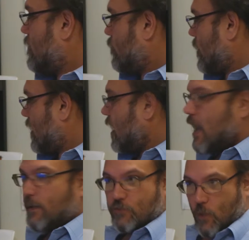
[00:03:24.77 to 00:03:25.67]
three
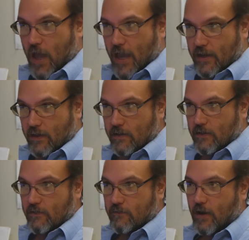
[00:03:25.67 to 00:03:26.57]
columns wide,
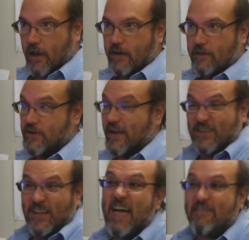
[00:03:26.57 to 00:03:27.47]
right? So now it's
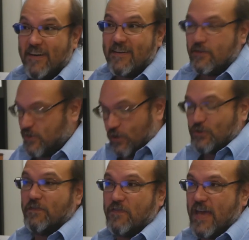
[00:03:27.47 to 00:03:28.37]
11. Still
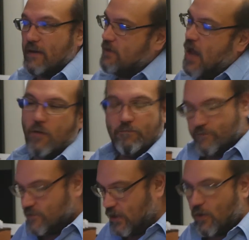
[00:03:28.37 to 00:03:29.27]
should fit. No,
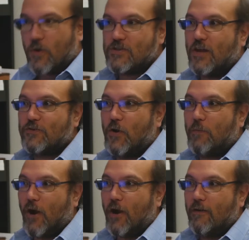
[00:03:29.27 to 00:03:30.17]
still a horizontal scroll
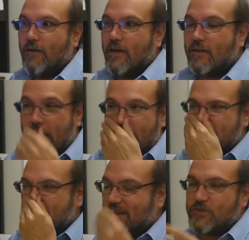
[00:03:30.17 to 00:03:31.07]
bar. Like
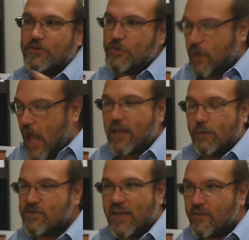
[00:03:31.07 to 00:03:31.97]
there's an extra two
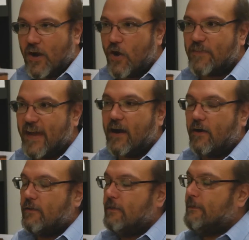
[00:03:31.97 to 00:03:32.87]
columns there that aren't there.
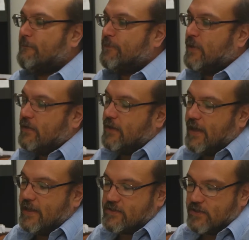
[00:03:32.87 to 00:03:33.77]

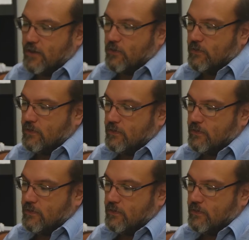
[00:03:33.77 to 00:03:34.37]
And so